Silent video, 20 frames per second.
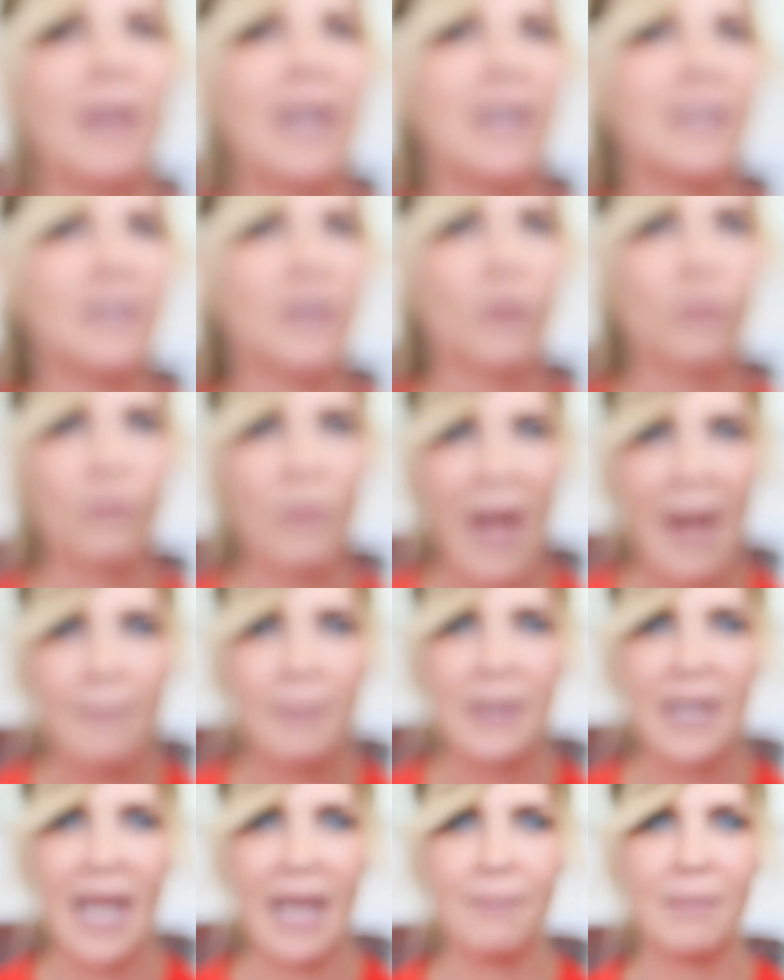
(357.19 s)
because the
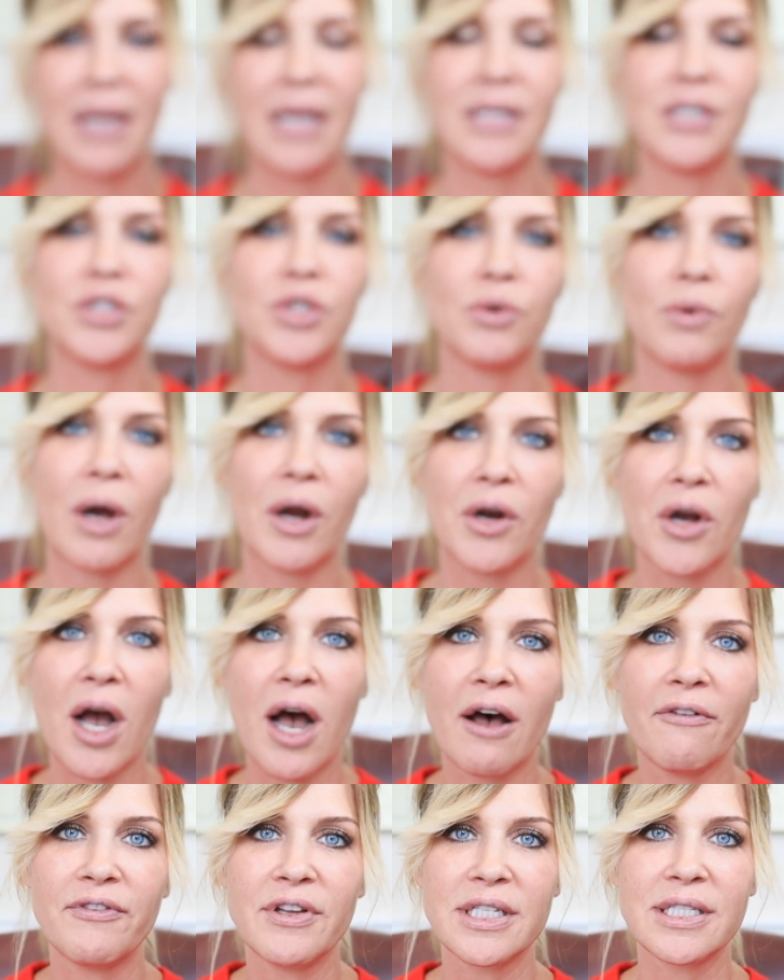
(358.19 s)
rep came into our
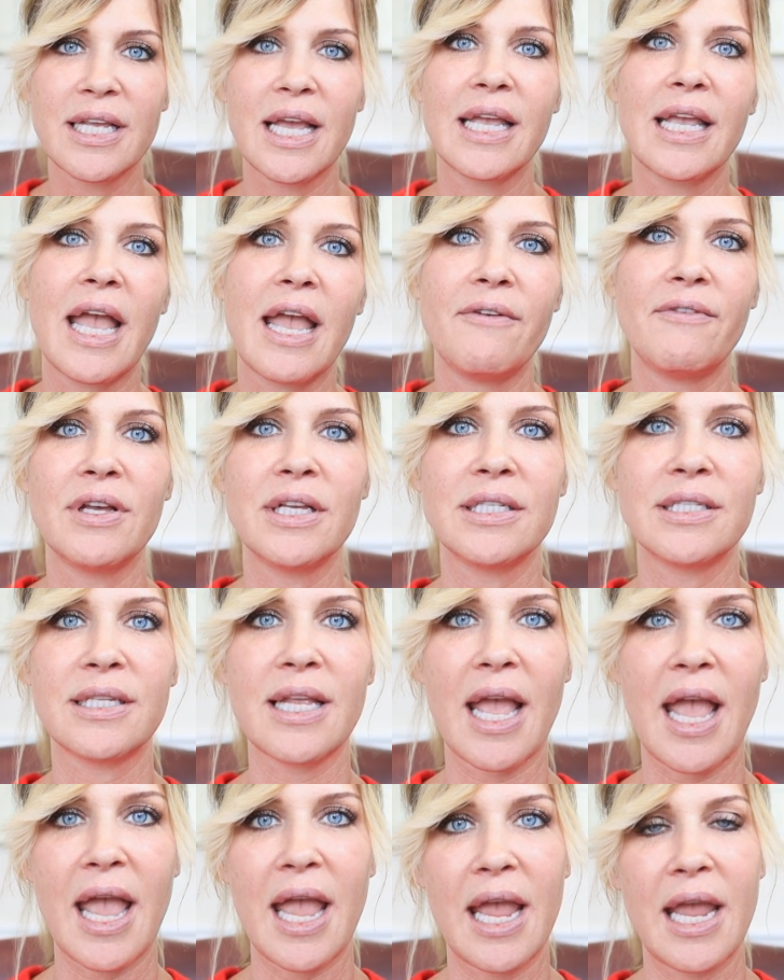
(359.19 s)
office and gave us
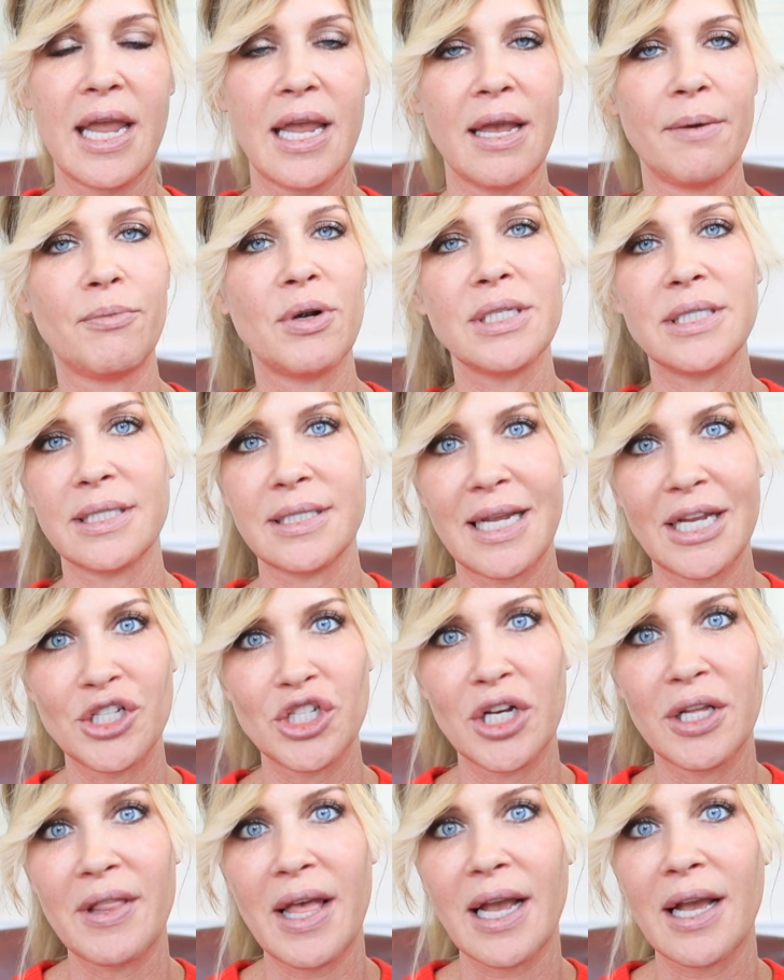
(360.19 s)
a
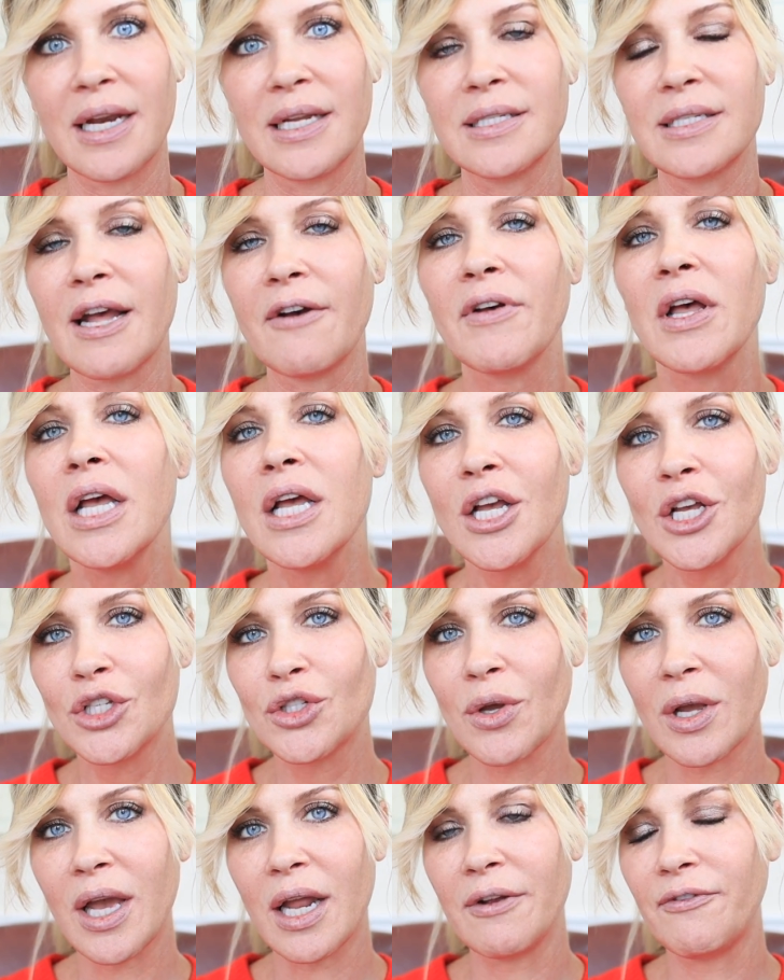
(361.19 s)
presentation and that kind of stuff.
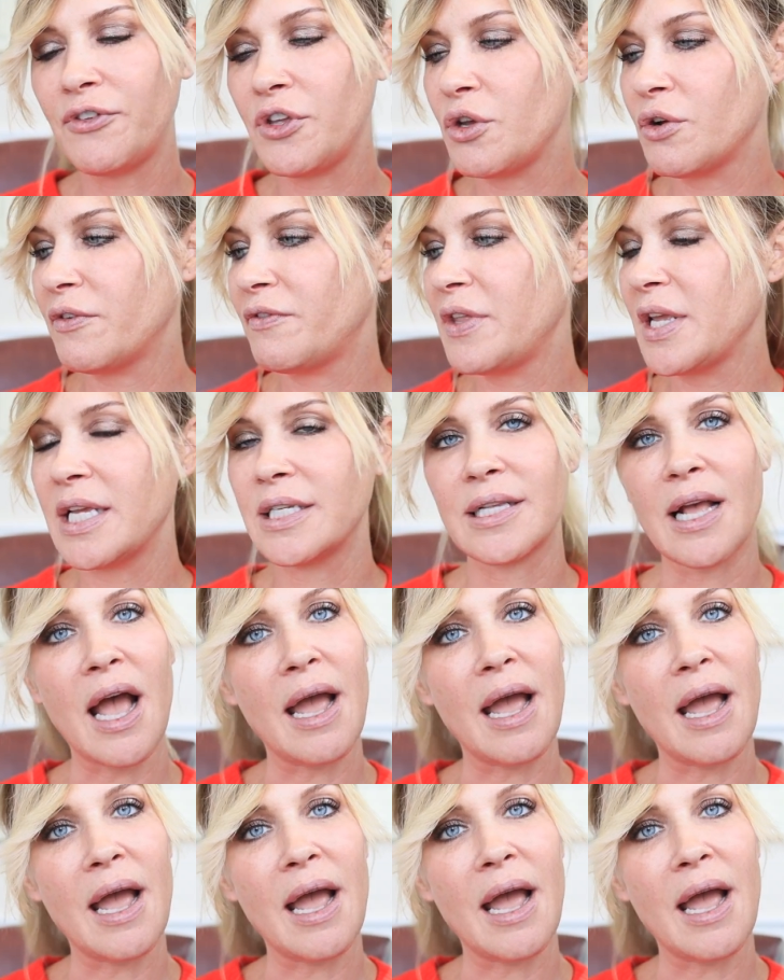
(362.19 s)
So I got a few of these.